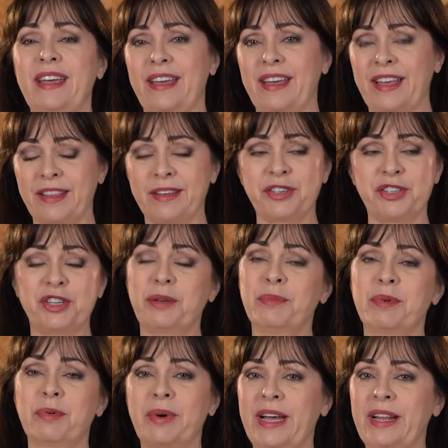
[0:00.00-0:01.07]
at the gym
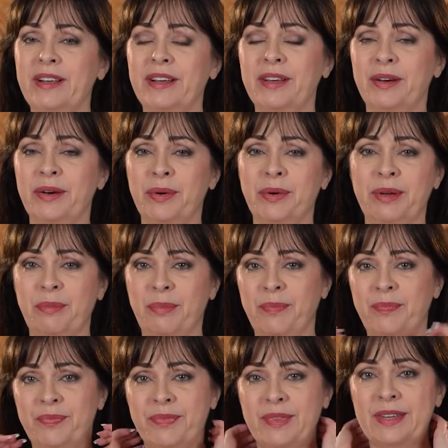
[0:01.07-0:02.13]
a while ago
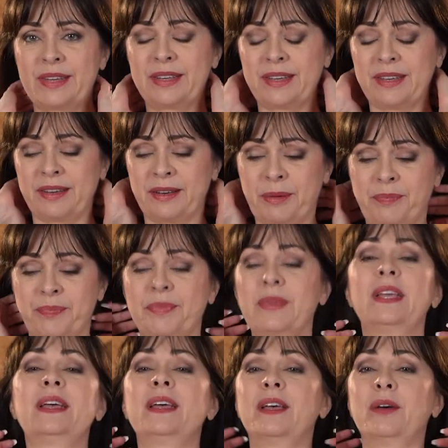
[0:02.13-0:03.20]

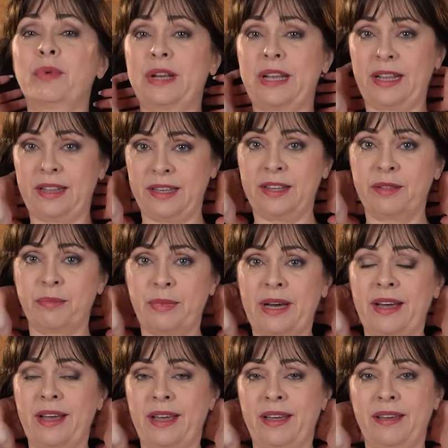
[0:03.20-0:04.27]
when I did
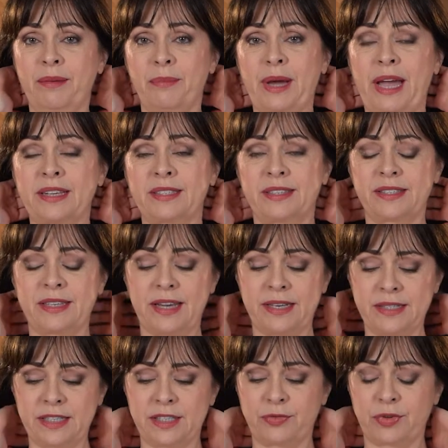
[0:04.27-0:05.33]
my
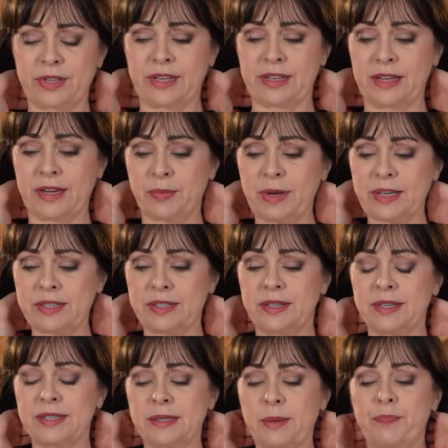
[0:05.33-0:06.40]
exercises for the neck
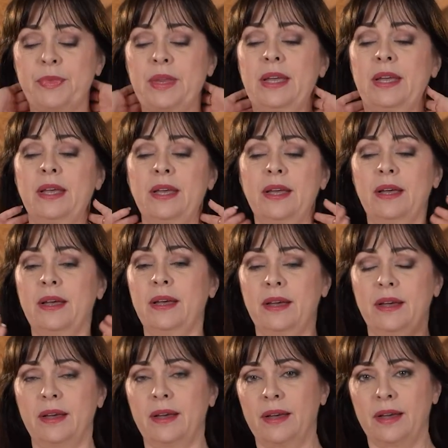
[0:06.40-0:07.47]
muscles.
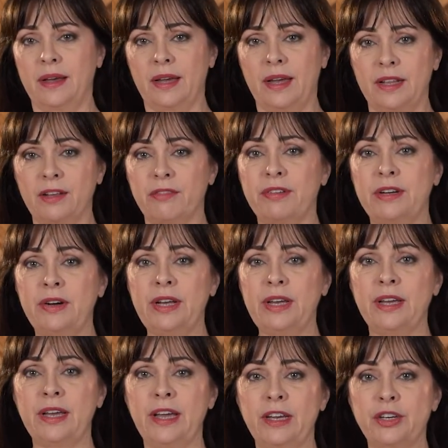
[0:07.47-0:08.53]
In a
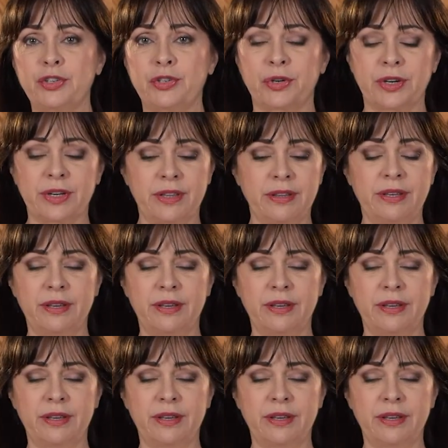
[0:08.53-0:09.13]
very short